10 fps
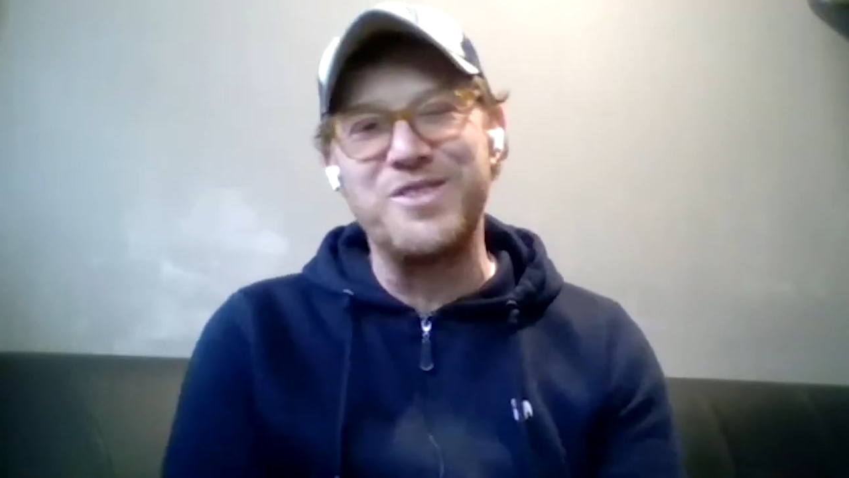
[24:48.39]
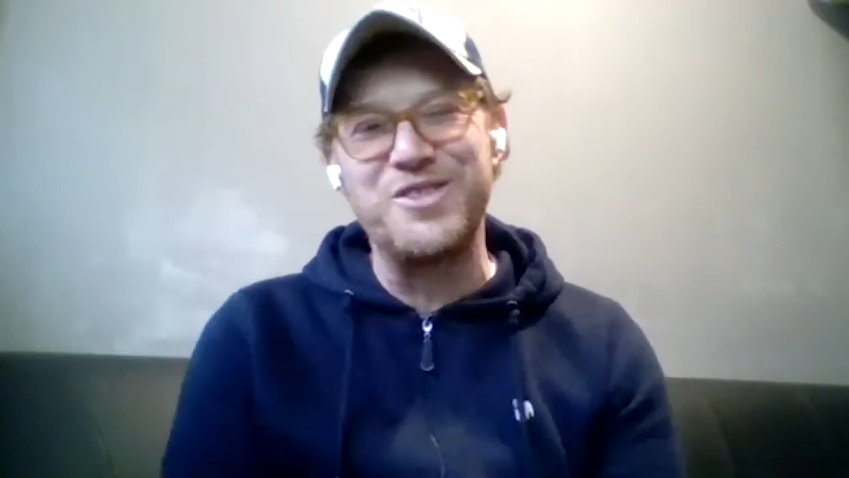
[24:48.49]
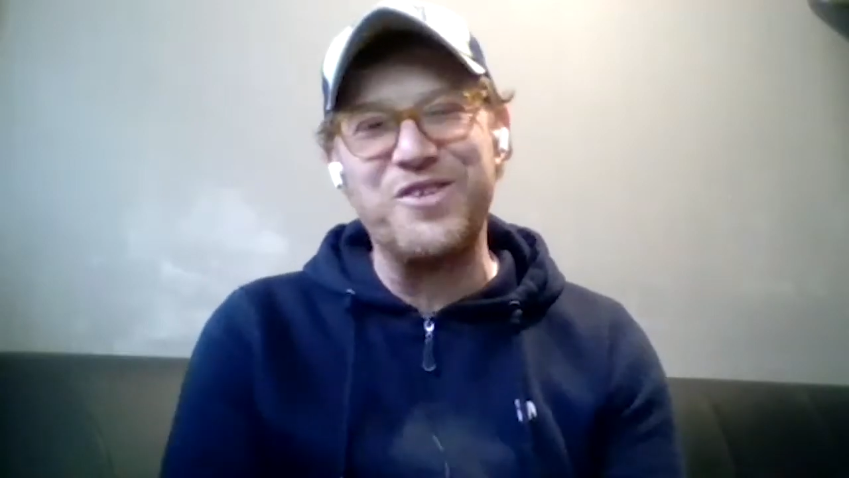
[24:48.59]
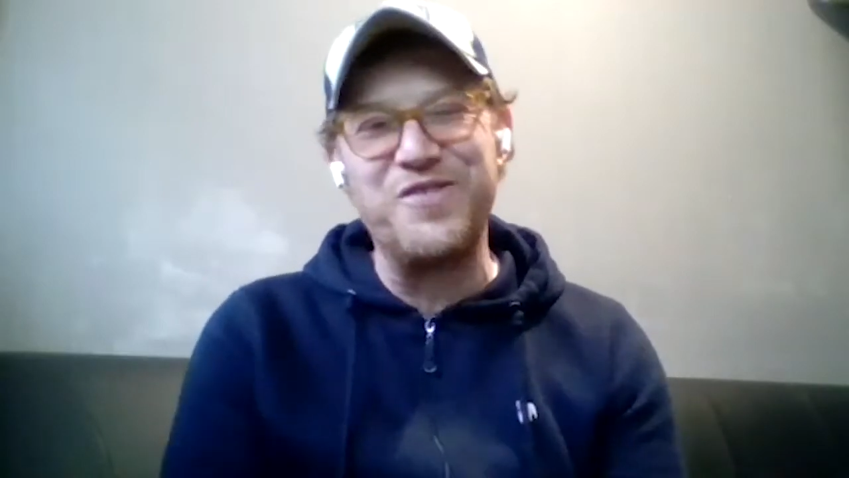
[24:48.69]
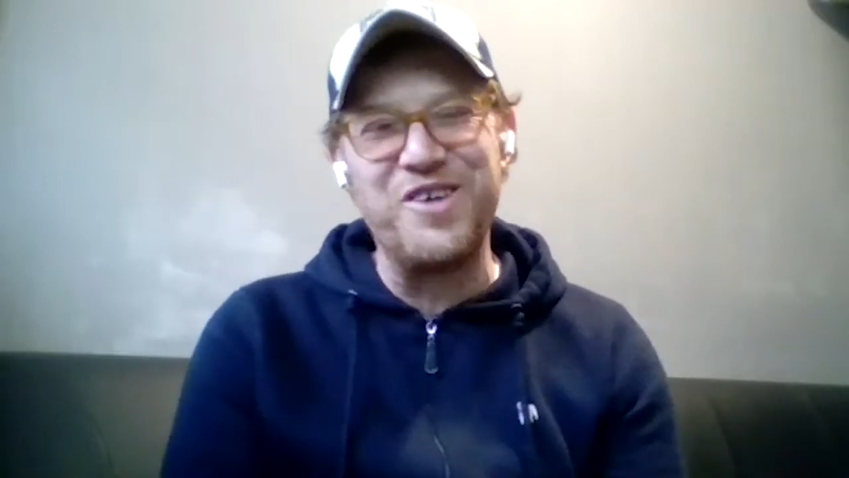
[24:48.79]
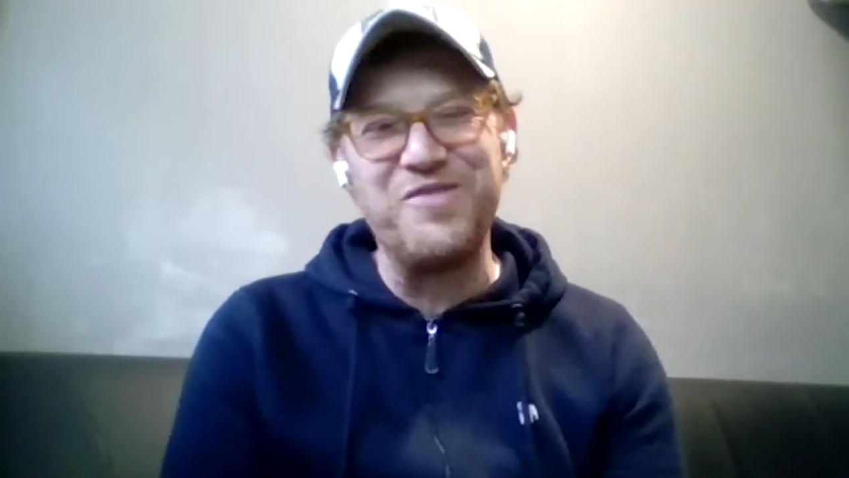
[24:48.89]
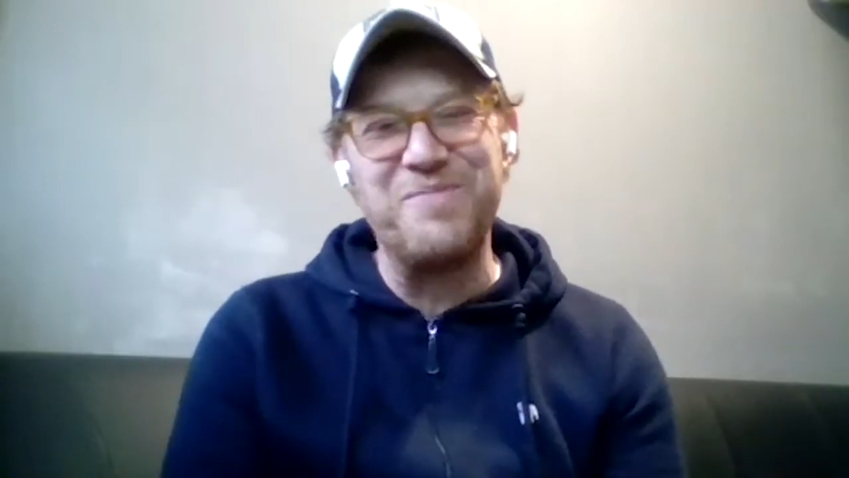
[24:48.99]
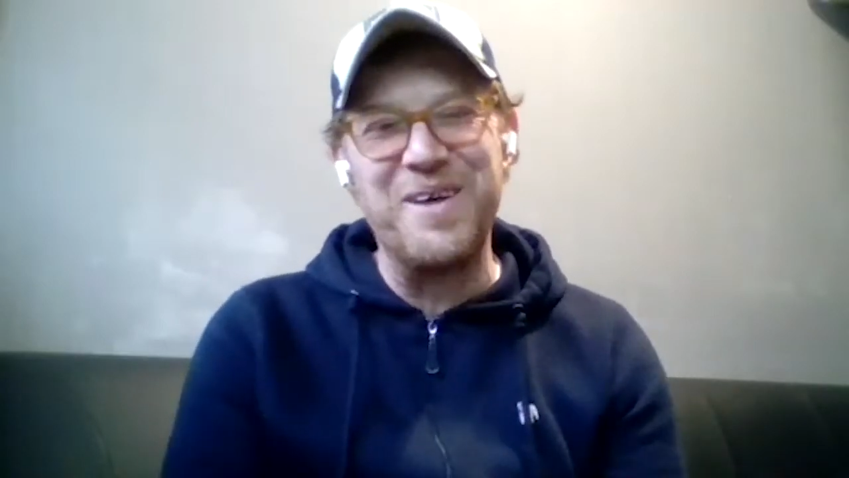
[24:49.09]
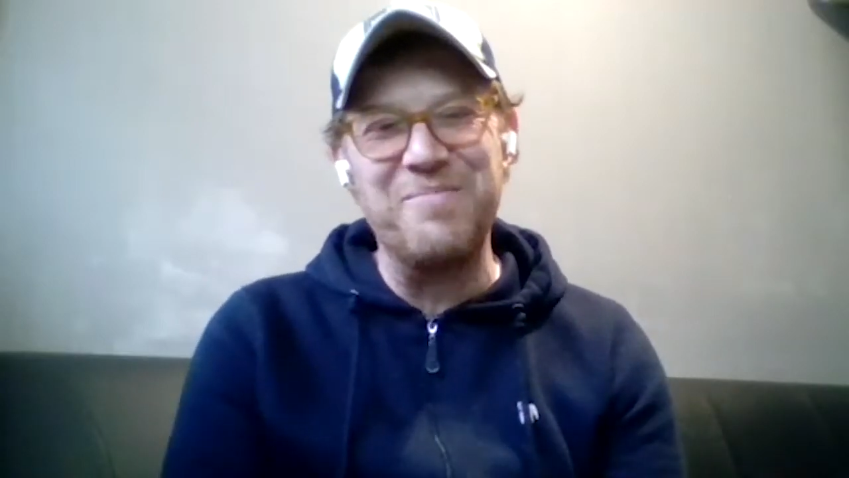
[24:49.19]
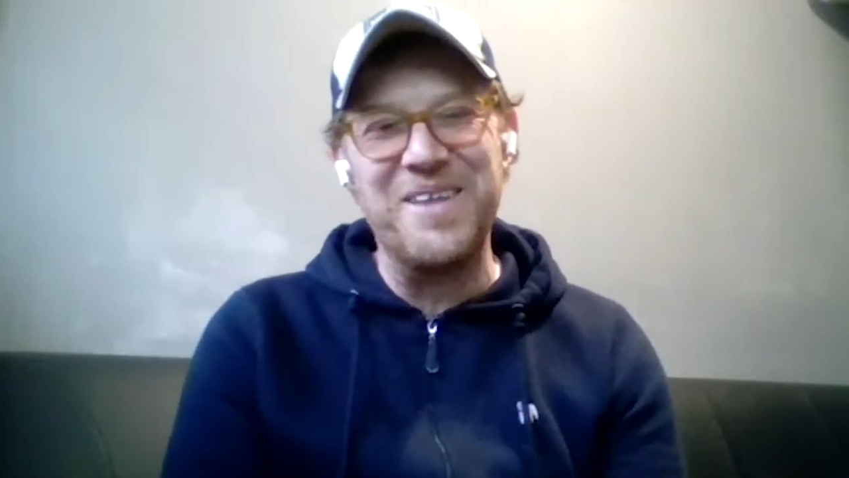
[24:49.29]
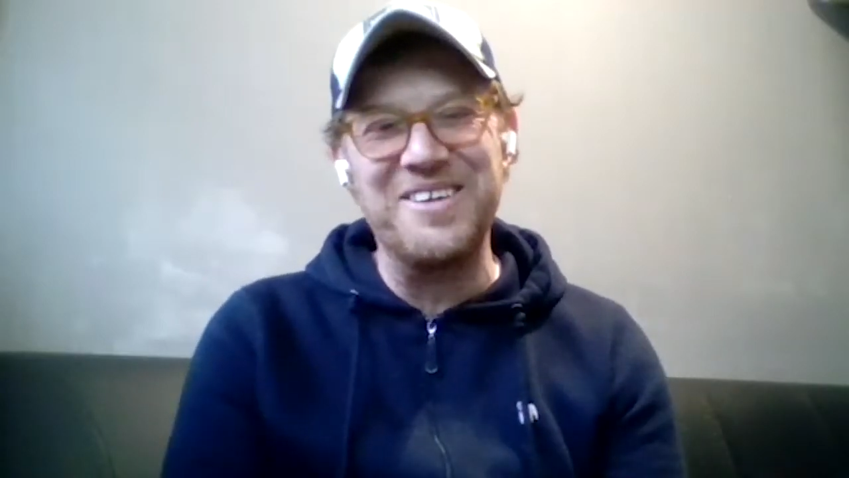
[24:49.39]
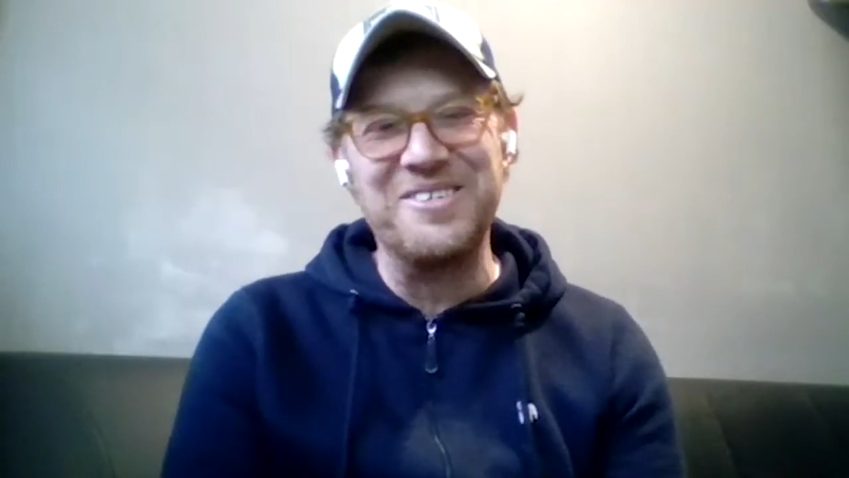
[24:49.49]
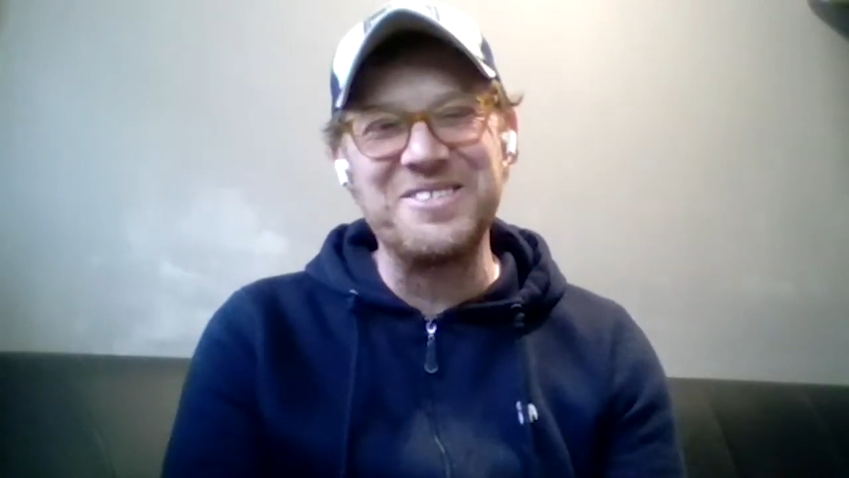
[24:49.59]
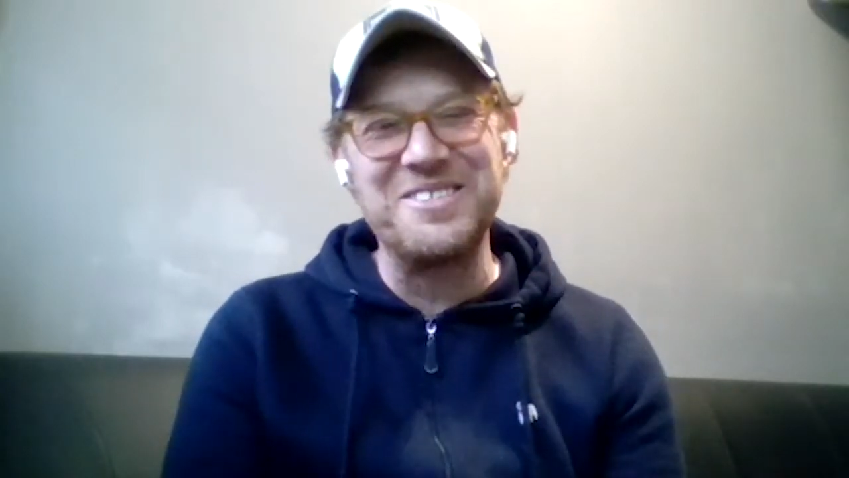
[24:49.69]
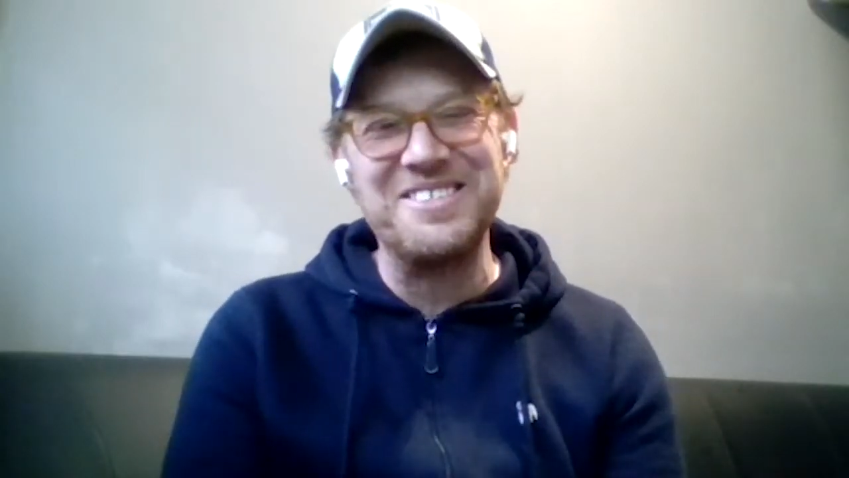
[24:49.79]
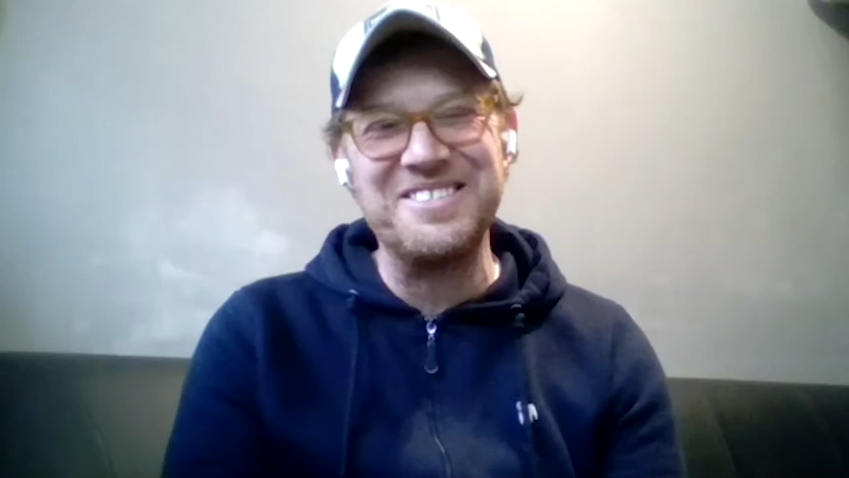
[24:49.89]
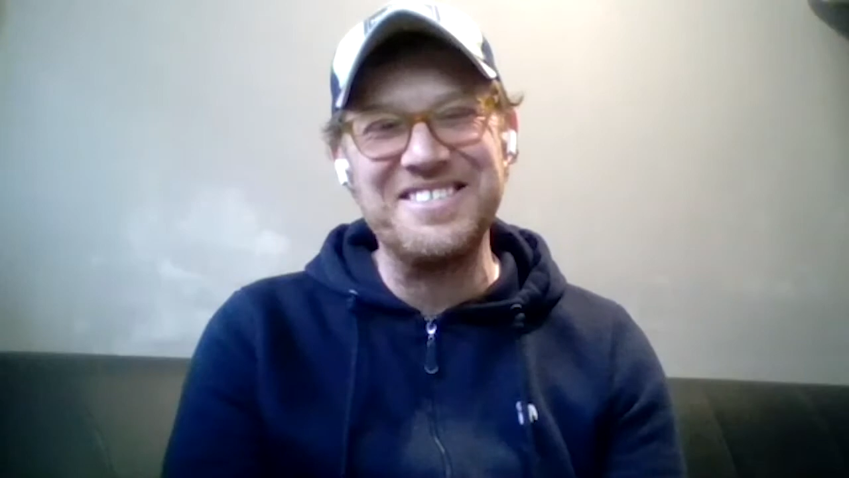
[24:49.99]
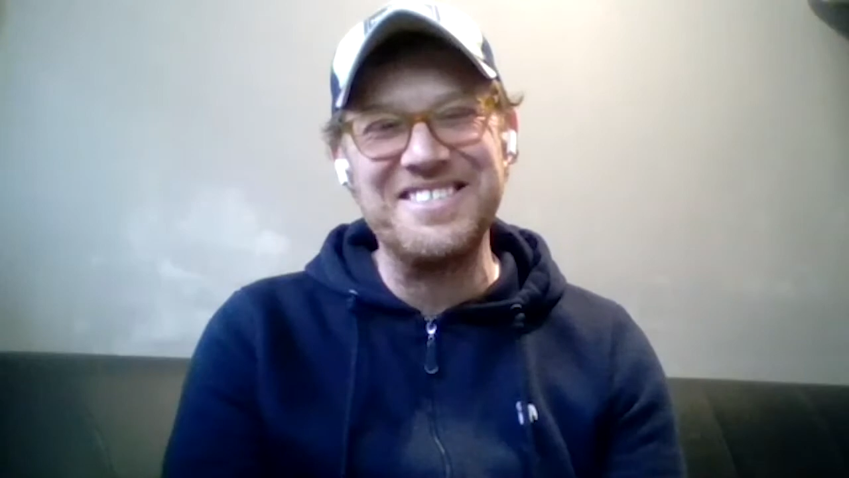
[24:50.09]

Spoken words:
stuff off Ben Mendelsohn.